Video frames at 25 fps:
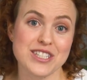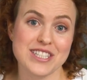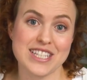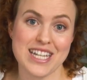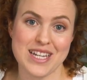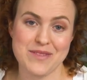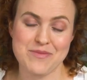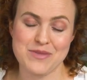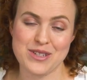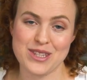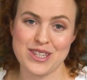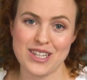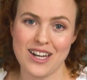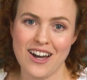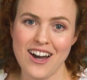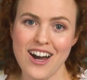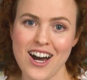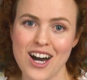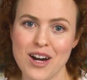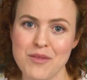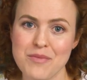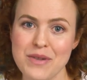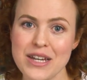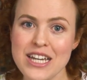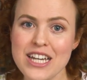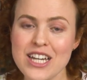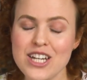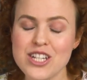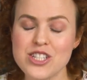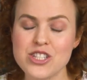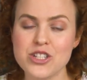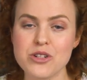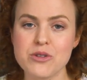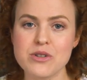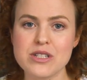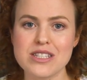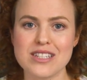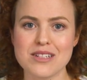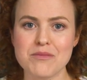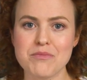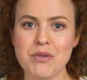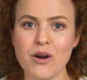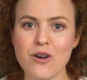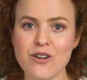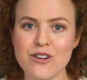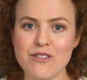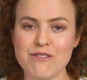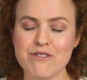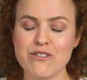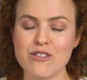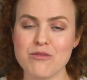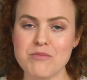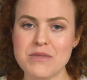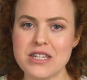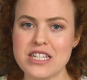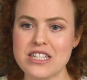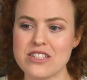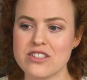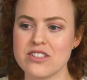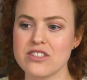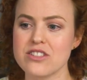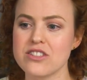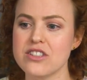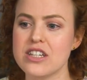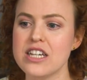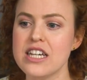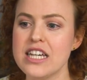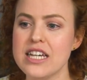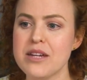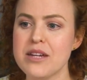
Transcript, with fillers: same with the harp. So it was important for me to